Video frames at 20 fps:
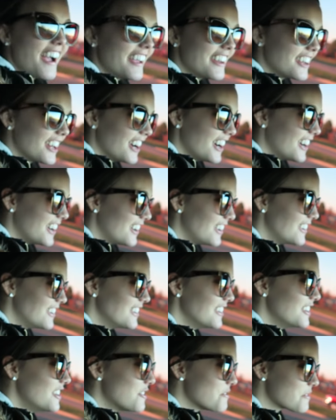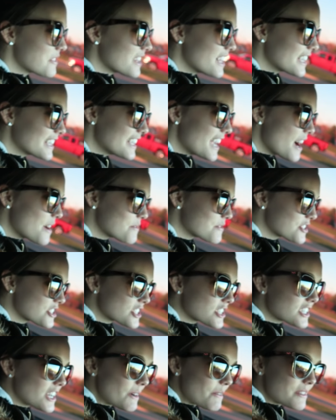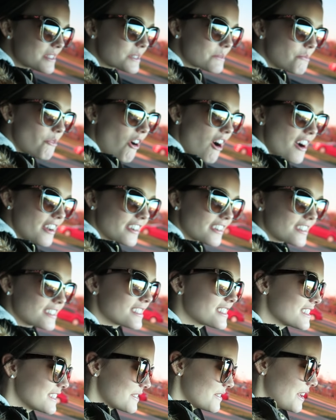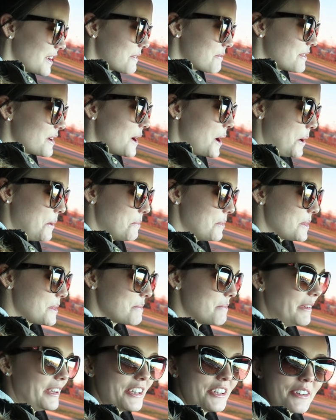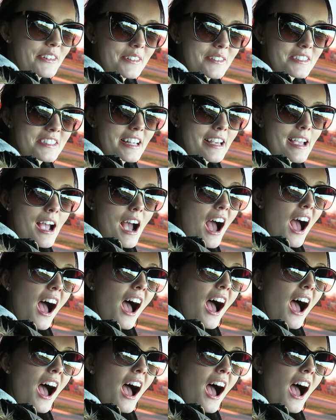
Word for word: I know. We're like, yeah, we'll just start with some waters. And like, we opened the menu and it was like,